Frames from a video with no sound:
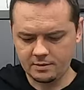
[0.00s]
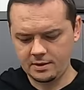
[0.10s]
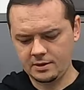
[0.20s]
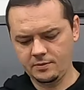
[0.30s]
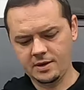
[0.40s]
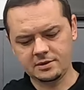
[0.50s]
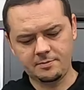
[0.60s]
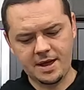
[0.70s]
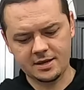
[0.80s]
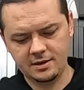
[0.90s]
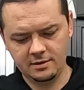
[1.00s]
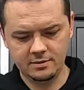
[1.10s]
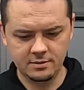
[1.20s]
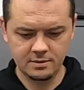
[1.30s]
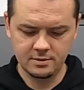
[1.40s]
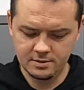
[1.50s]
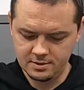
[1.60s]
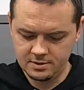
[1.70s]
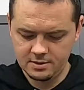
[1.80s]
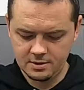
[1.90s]
All right, now we got the backing
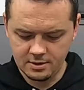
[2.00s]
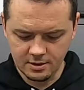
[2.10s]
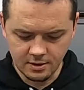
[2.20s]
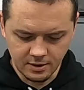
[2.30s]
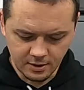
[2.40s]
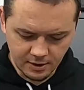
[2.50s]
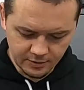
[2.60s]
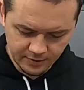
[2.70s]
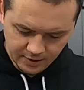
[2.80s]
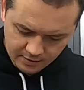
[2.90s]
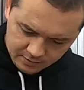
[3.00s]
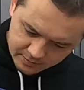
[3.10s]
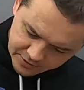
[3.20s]
on there,